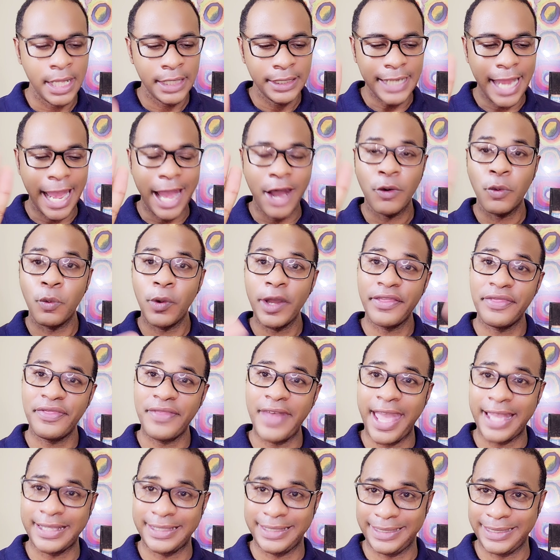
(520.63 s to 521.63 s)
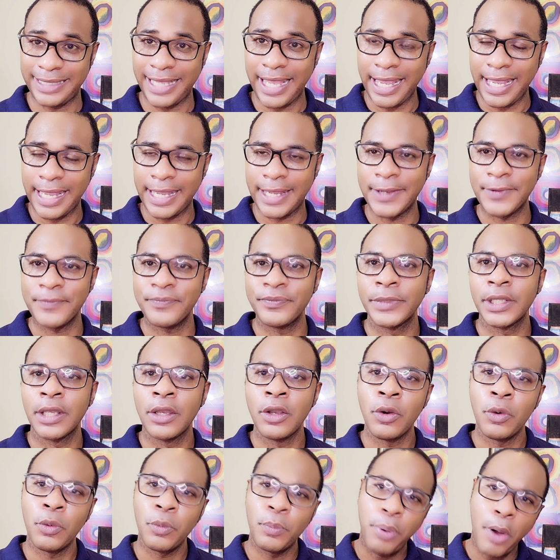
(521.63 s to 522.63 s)
Now, with that said,
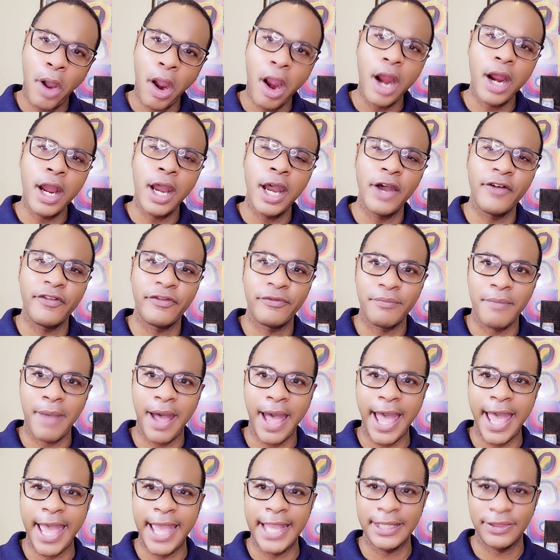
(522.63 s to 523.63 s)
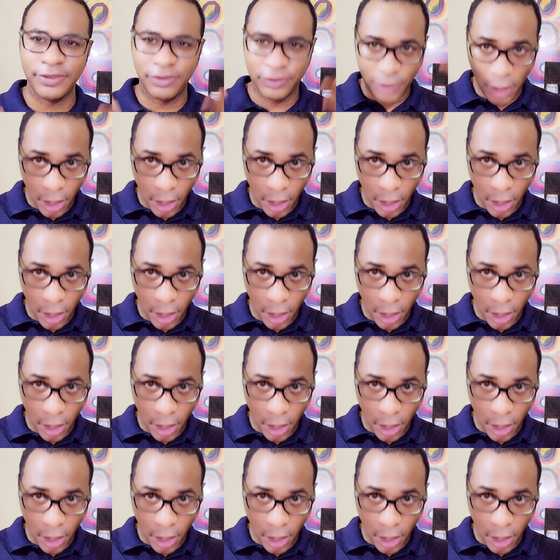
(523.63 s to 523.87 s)
part of my